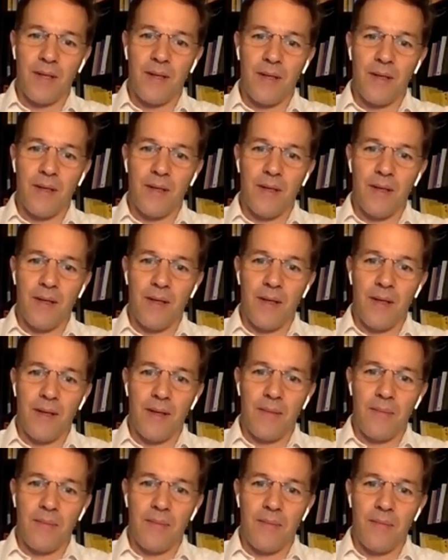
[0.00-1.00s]

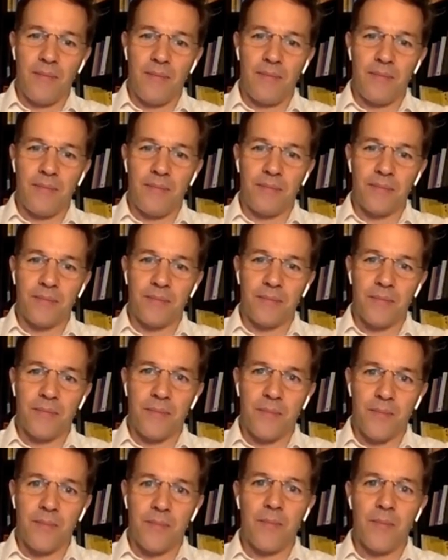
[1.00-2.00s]

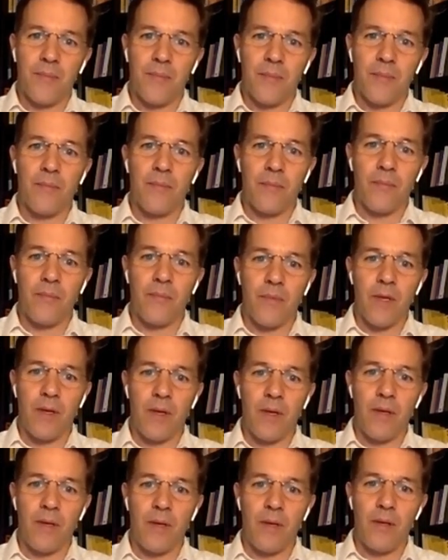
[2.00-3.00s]

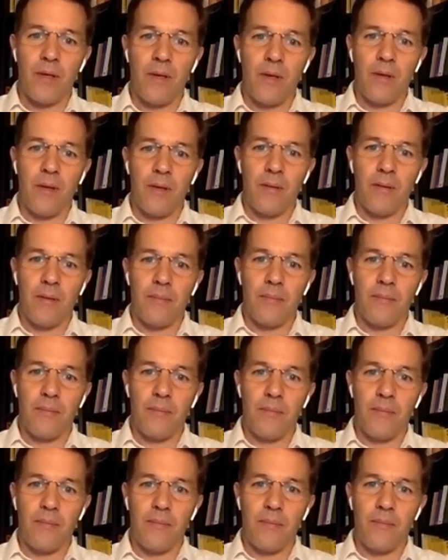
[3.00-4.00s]

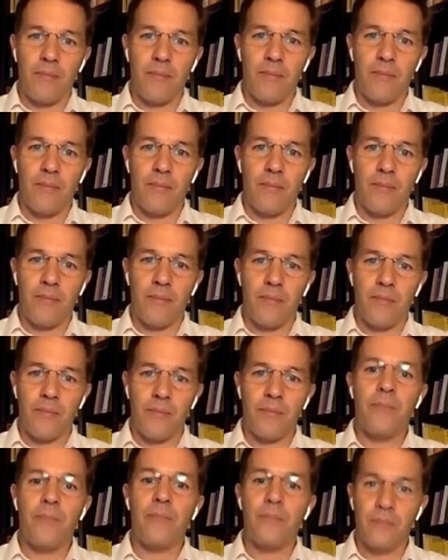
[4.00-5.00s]

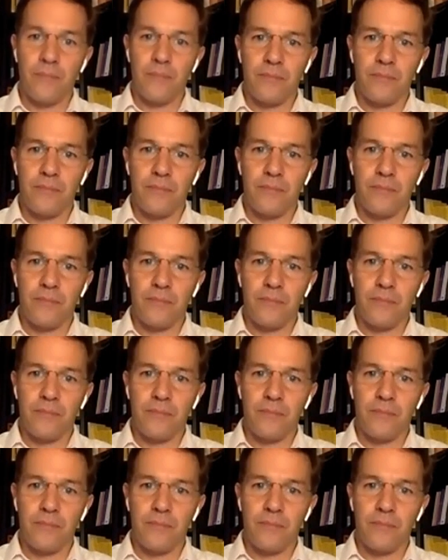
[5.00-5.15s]
No words are spoken by the person on screen.